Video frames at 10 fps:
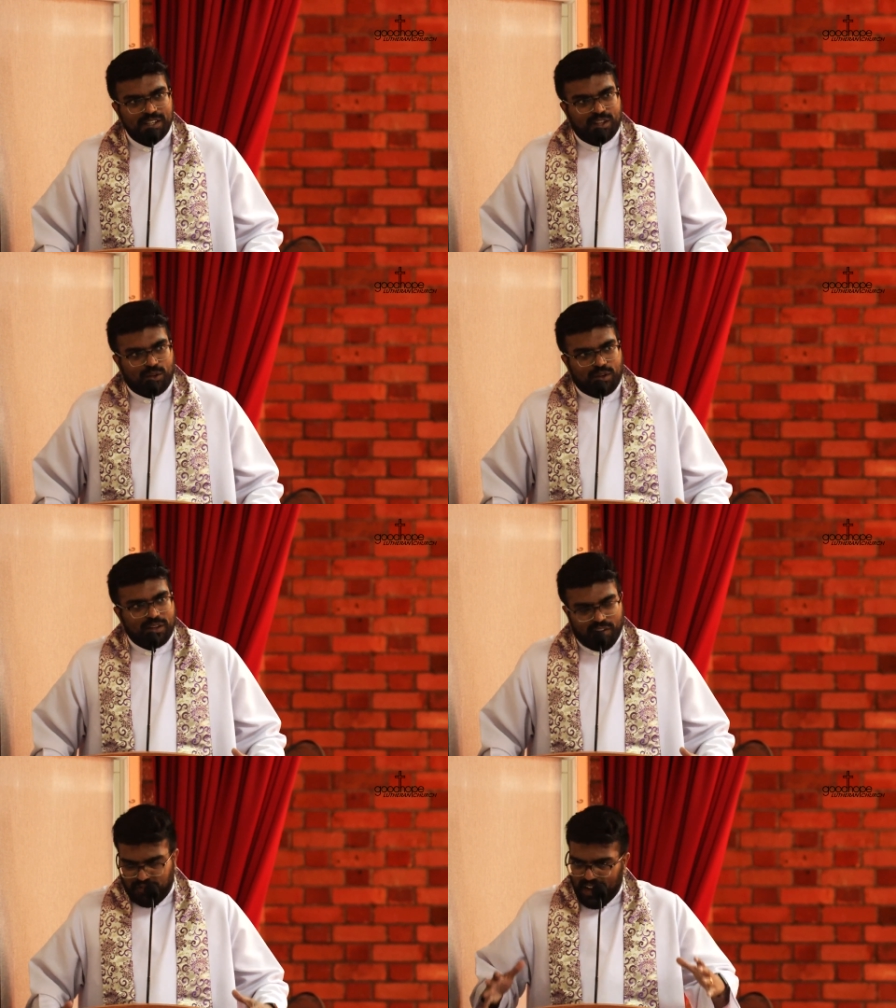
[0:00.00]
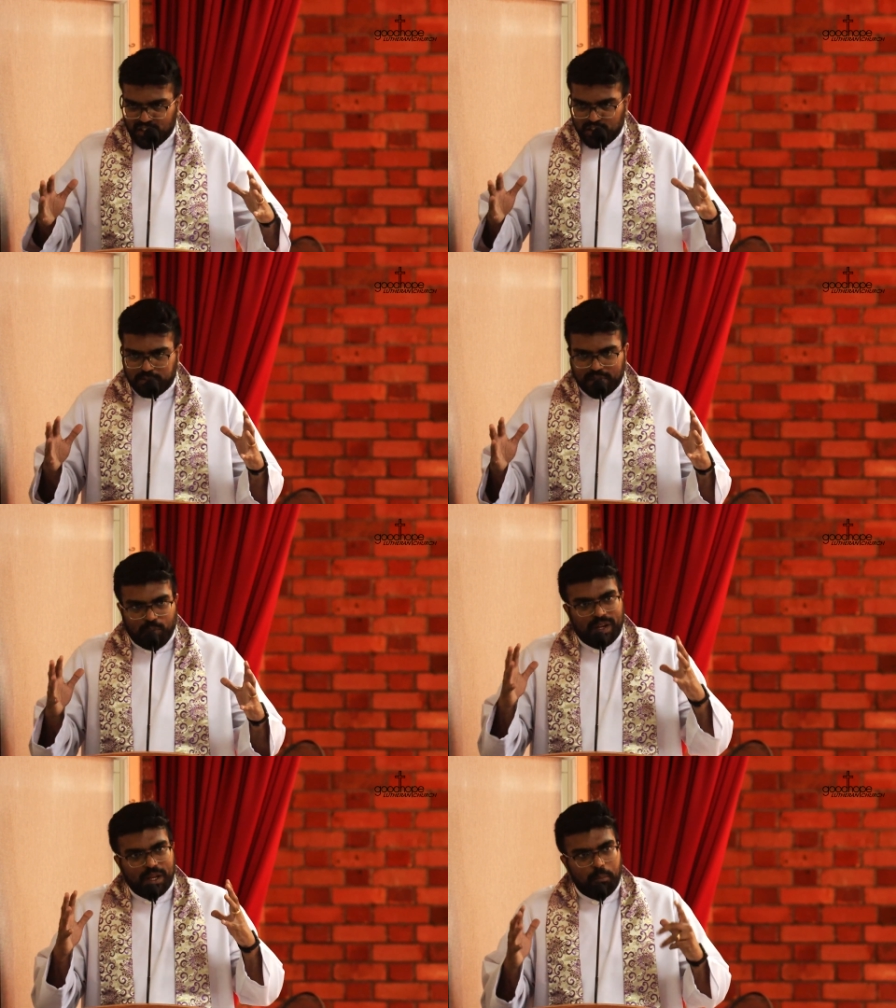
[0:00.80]
the, the fellowships are
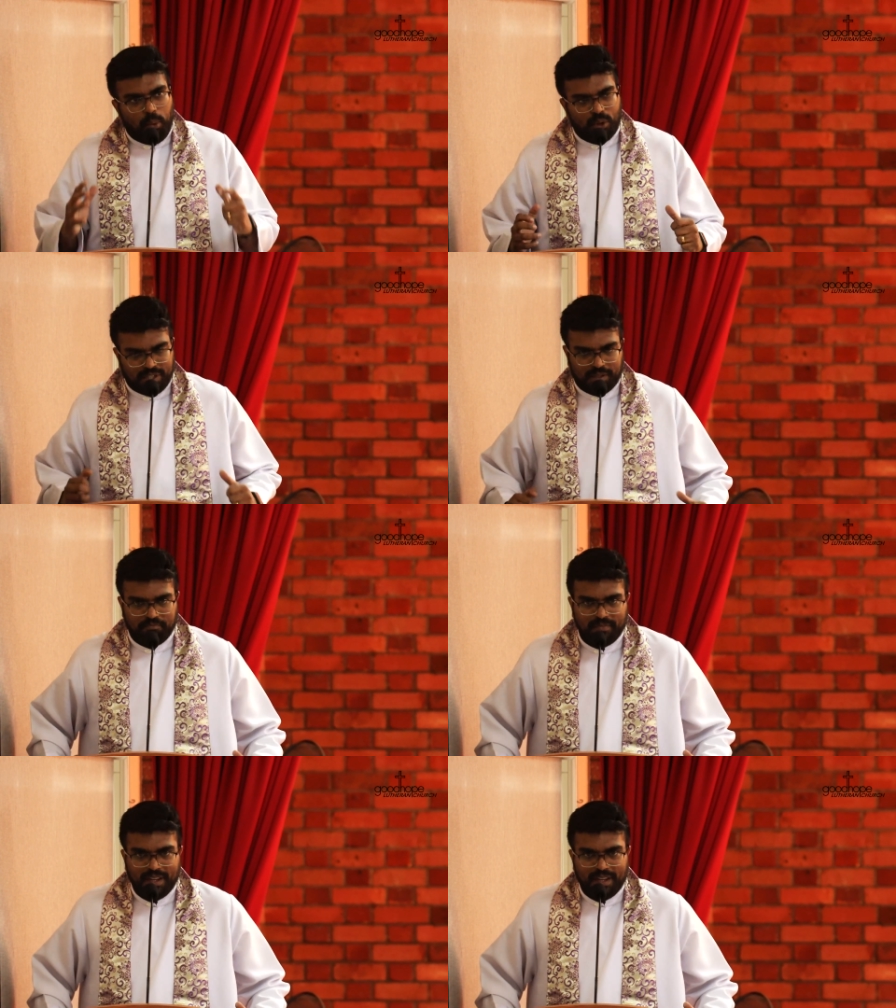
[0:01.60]
very important.